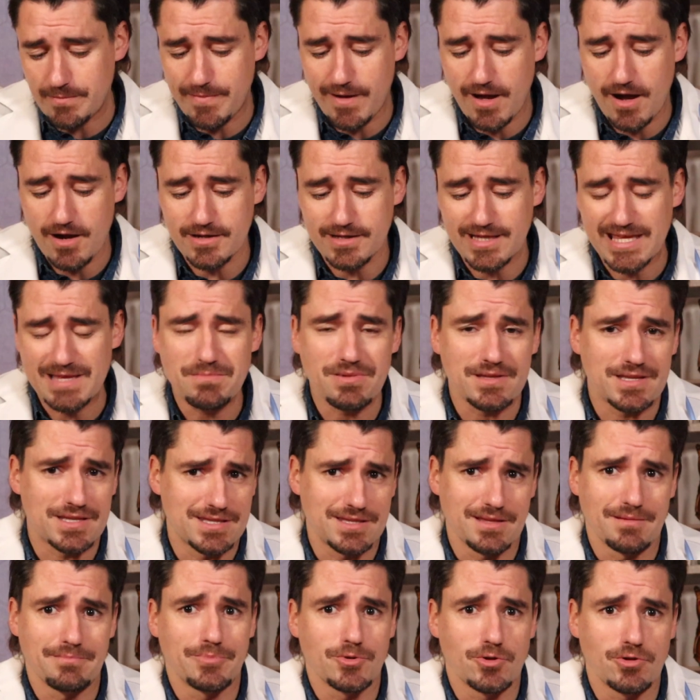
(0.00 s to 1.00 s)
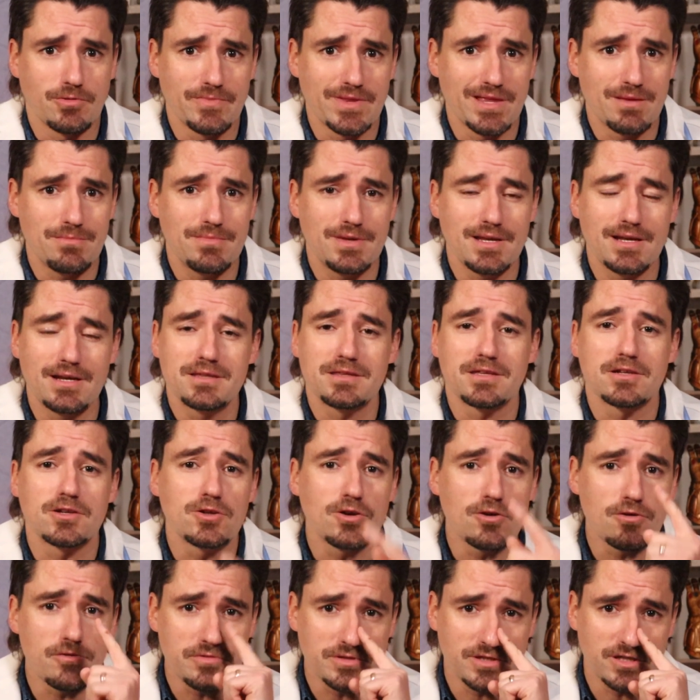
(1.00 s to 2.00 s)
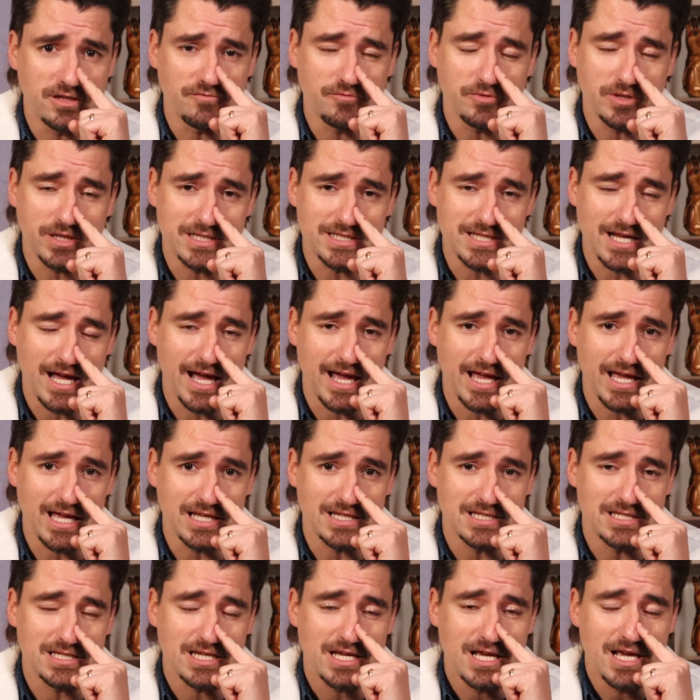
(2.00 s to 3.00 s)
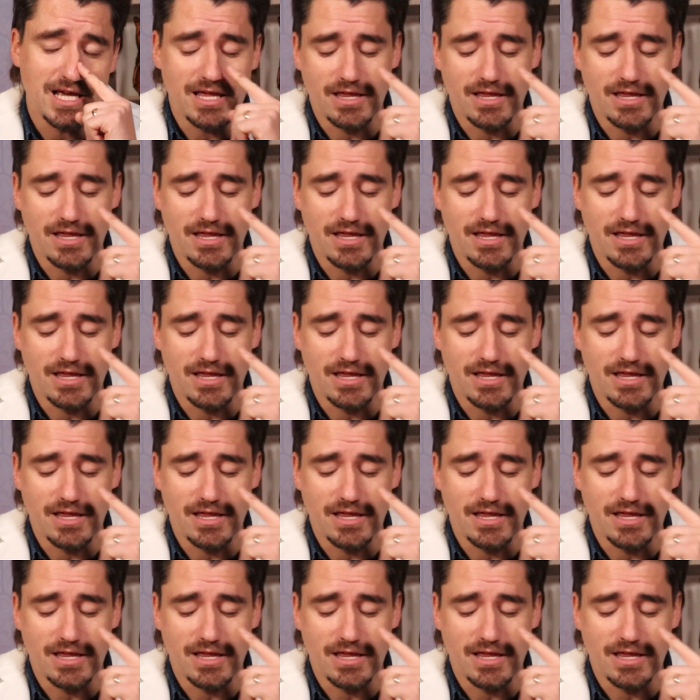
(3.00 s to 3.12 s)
about, keep it simple. It means the nose is really tight.